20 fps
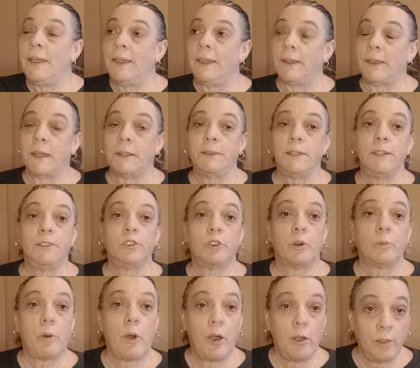and I need to
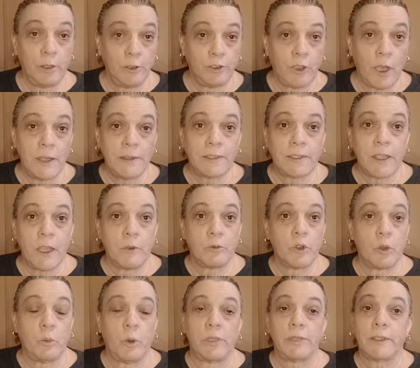apologize to
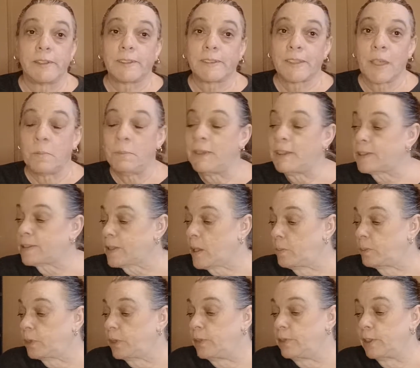everyone that sent me
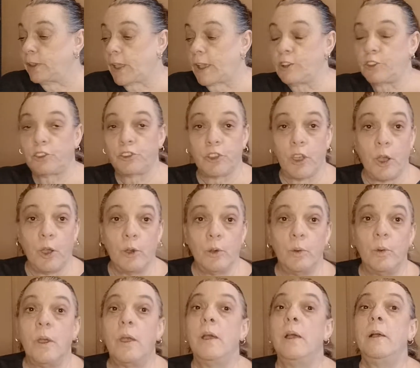something that I
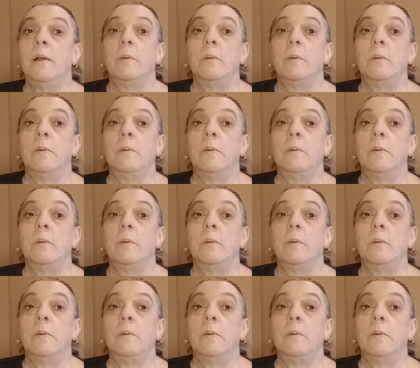show